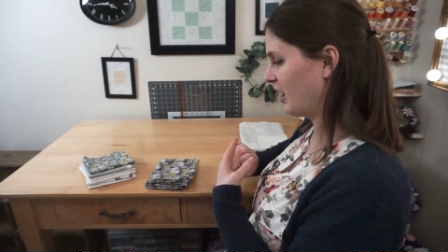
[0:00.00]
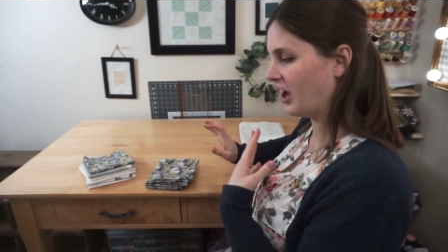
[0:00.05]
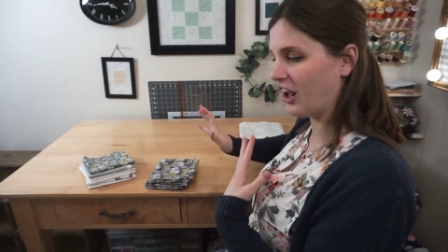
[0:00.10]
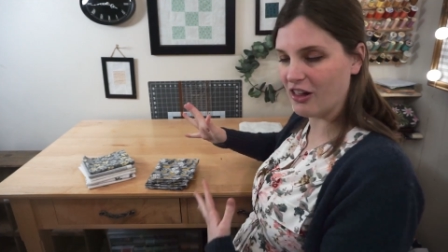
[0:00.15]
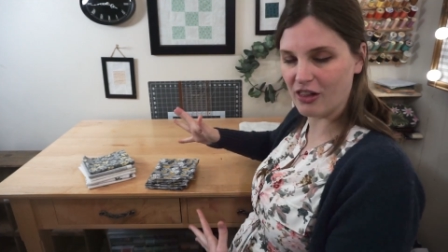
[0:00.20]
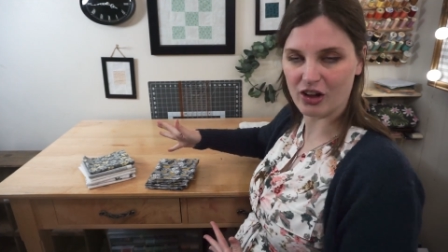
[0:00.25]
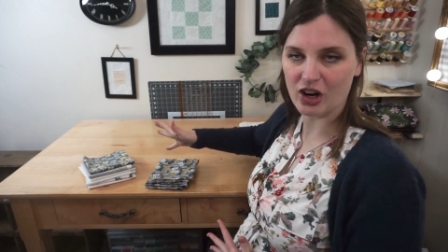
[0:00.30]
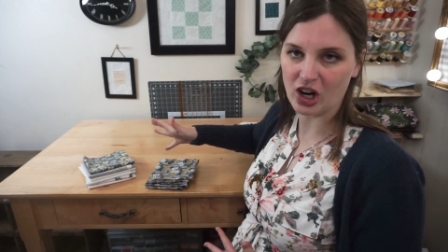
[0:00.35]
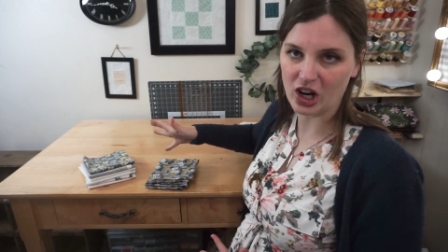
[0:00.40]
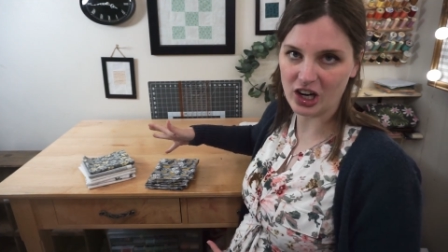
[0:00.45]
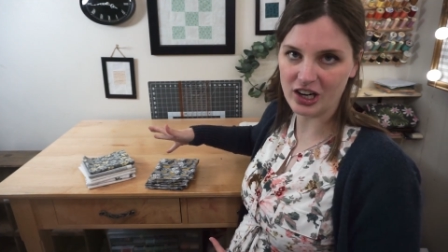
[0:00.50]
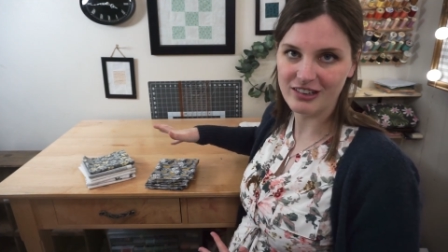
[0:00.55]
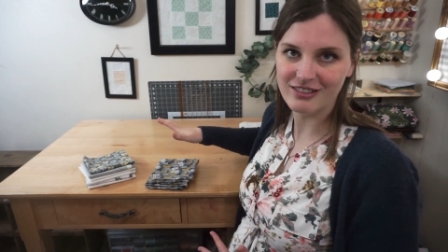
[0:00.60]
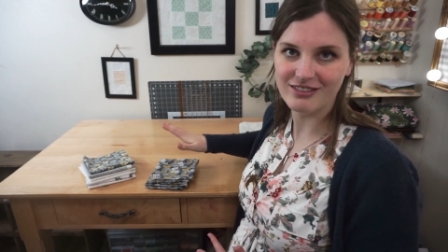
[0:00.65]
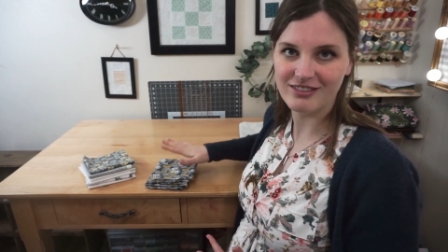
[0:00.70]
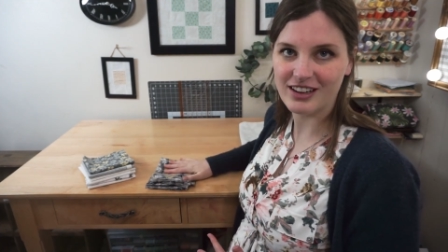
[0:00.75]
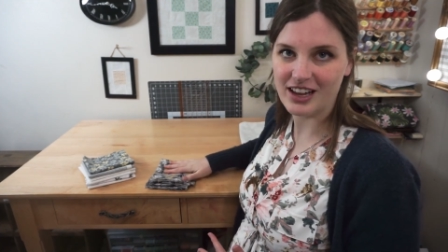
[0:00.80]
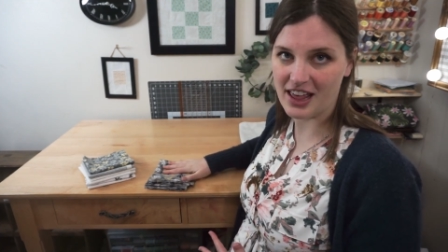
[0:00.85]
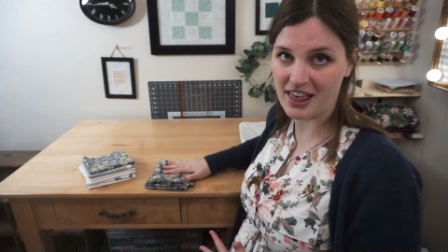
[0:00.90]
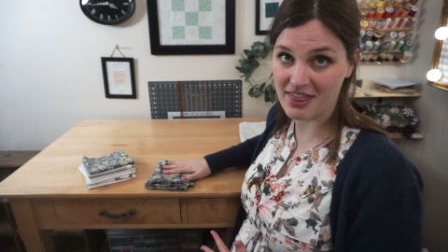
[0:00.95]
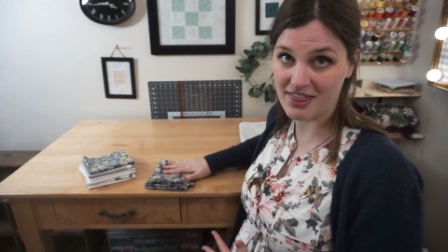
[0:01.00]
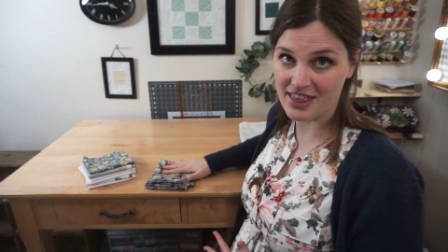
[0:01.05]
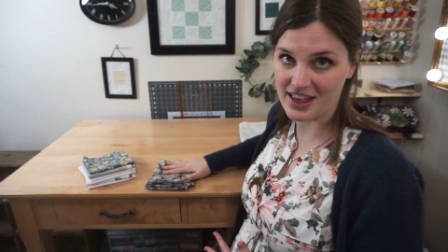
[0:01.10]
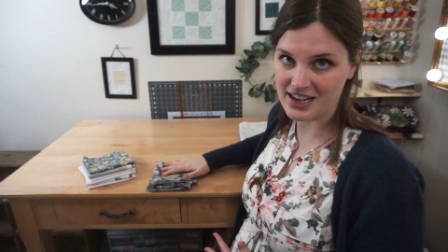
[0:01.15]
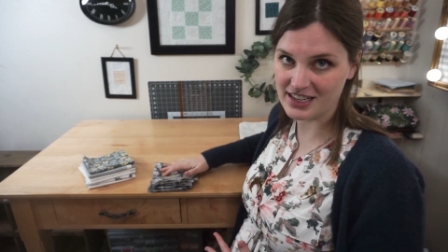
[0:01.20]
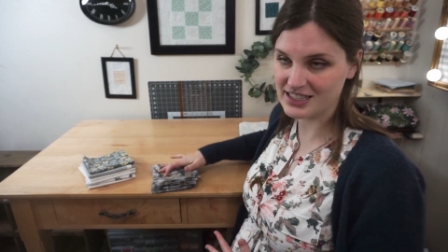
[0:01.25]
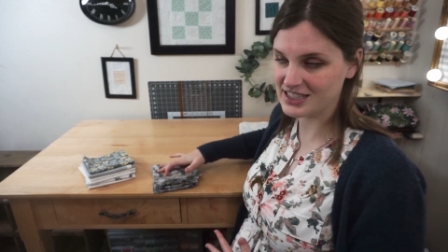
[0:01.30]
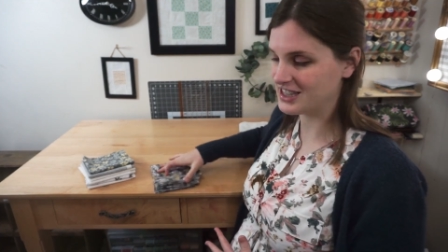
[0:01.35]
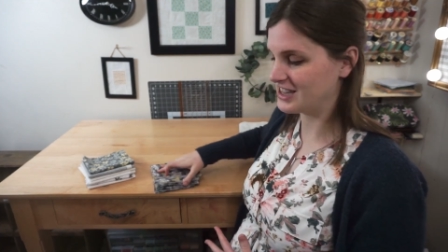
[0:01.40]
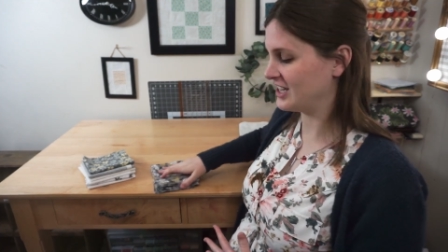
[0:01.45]
color in
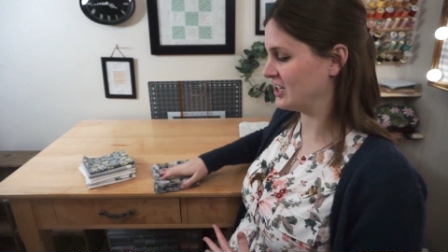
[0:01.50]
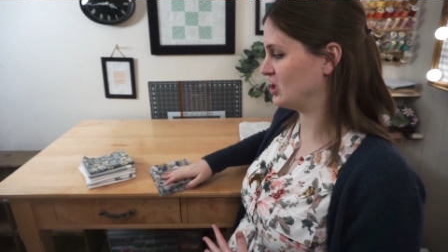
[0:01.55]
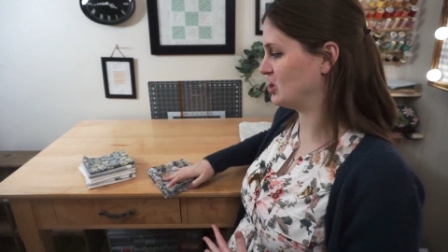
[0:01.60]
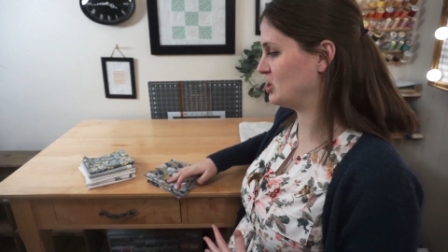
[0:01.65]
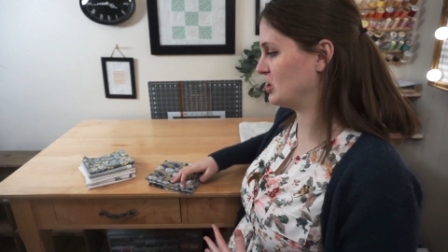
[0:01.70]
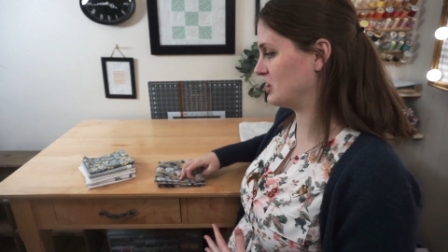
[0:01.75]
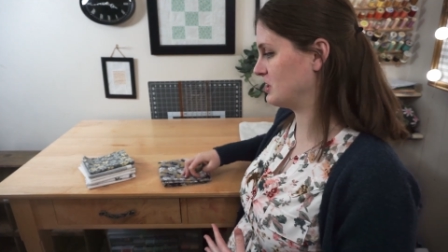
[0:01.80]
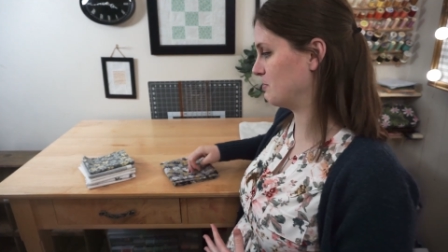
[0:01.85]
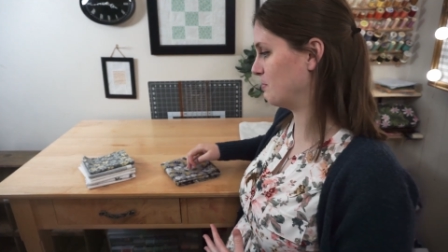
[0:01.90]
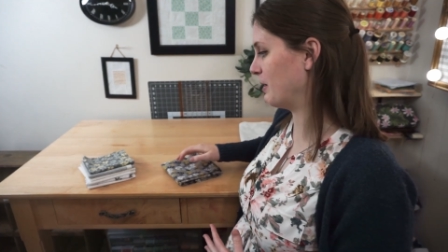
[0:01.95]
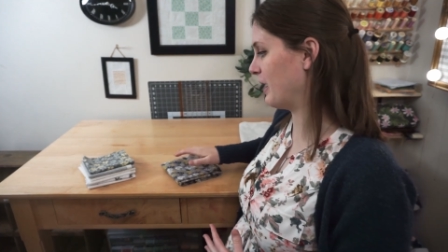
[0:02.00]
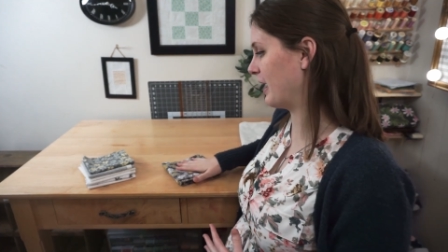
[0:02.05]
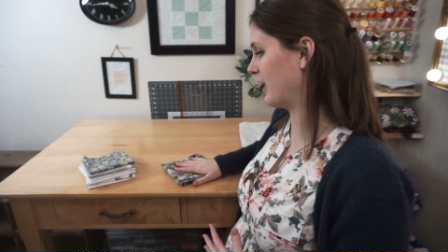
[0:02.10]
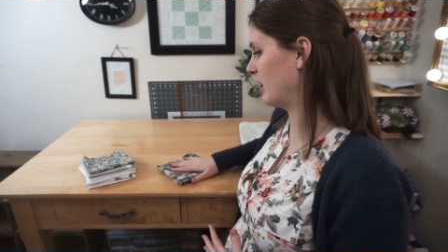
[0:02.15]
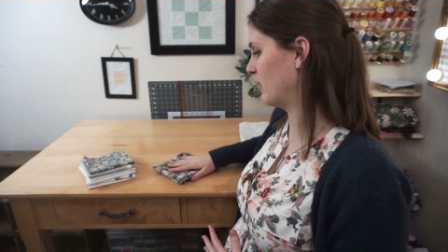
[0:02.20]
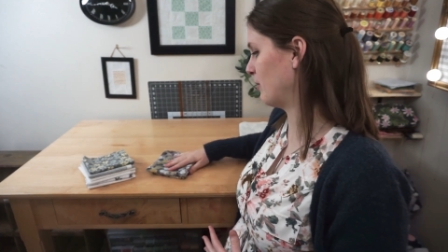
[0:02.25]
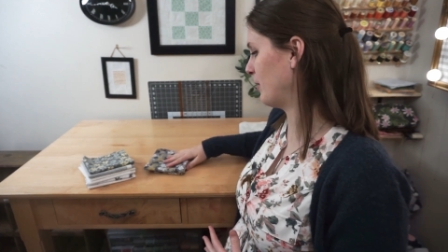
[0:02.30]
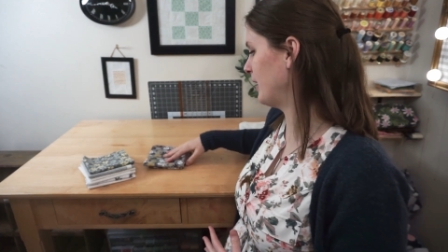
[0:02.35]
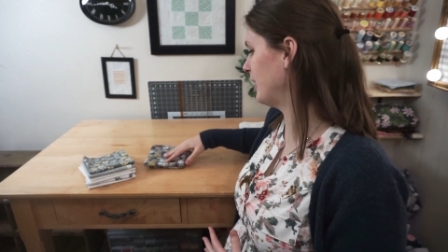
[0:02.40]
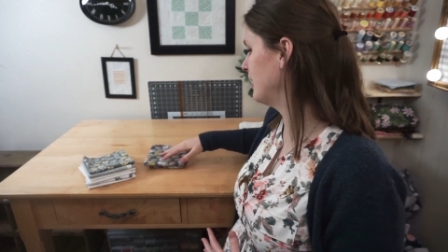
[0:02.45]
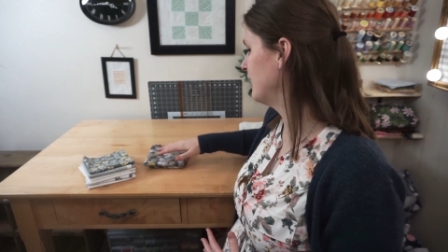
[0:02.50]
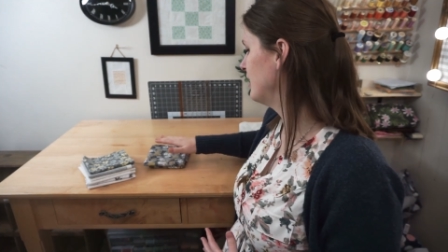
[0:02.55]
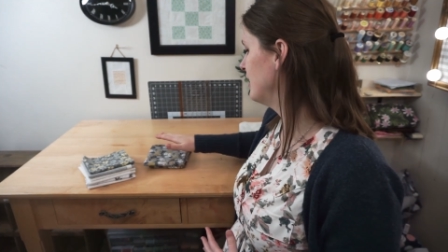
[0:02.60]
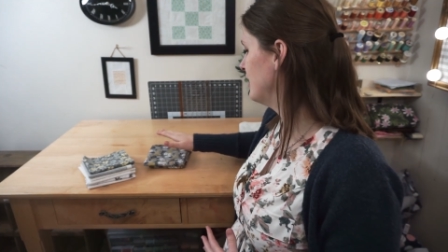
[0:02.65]
this than just black and white.